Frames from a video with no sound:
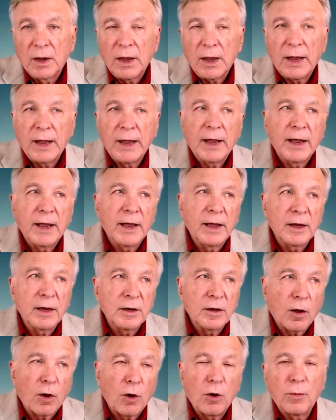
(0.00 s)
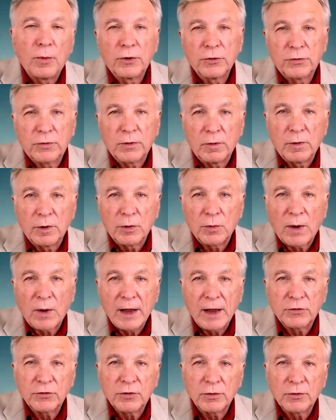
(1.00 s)
And almost fully
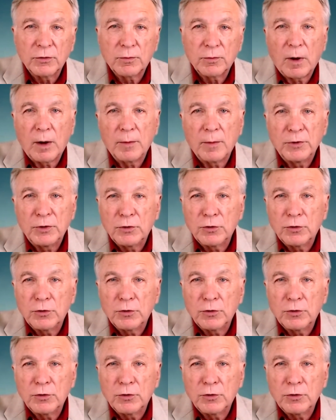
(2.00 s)
rational is probably